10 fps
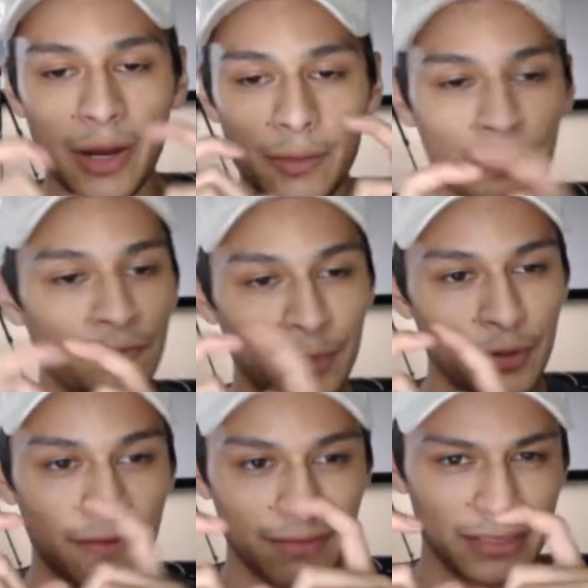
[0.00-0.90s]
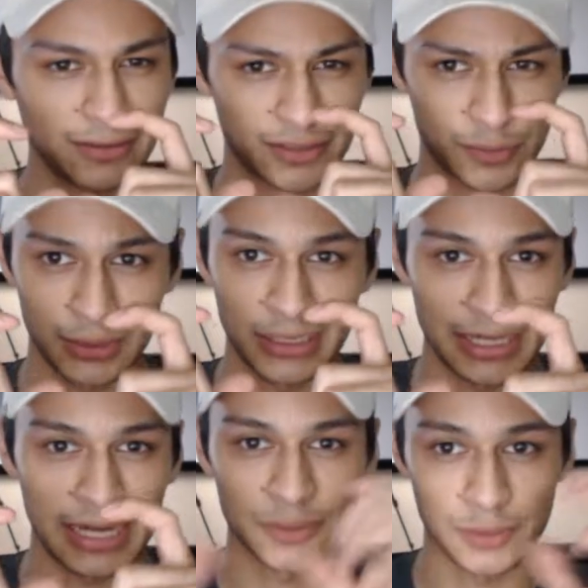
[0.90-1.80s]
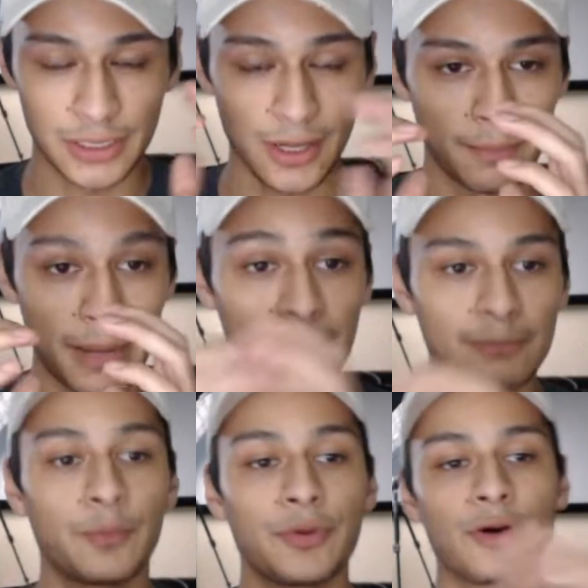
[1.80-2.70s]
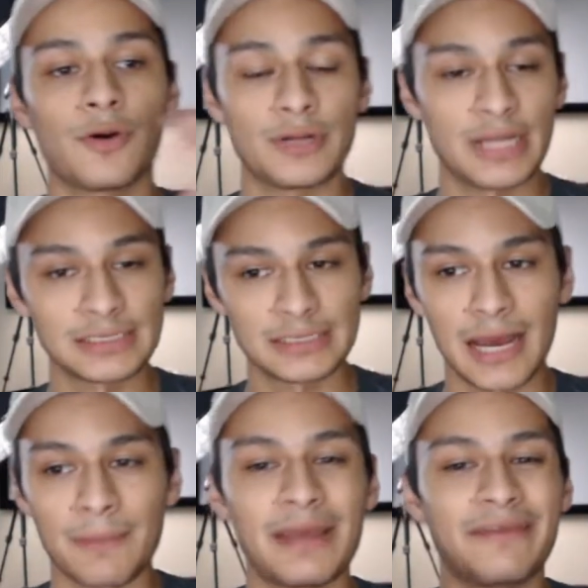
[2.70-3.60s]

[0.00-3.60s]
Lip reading: On mobile view, everything looks really nice, really compact, but when you go to desktop,